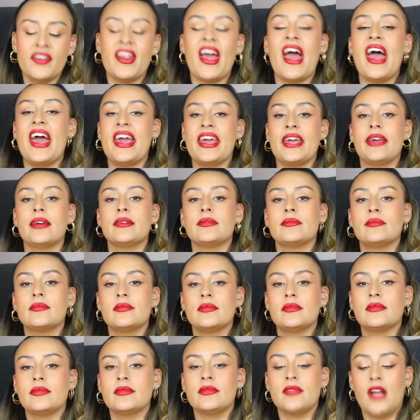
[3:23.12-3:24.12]
day
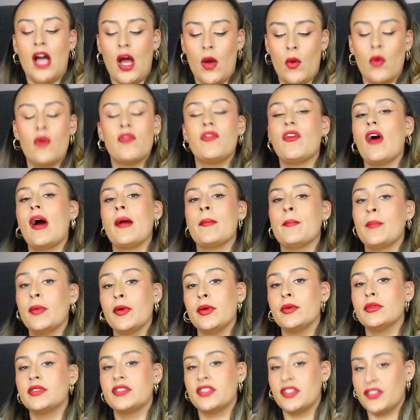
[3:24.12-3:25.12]
I will find
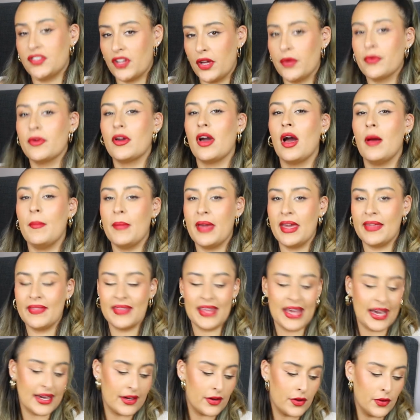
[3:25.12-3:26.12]
boots that don't cut me in
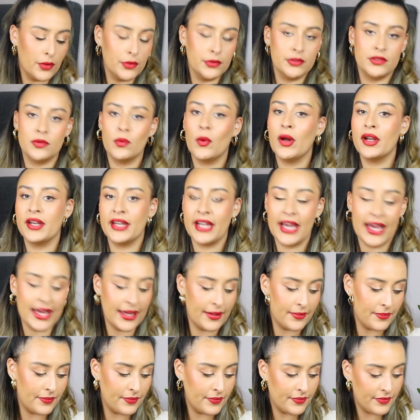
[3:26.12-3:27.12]
the ankles. One day.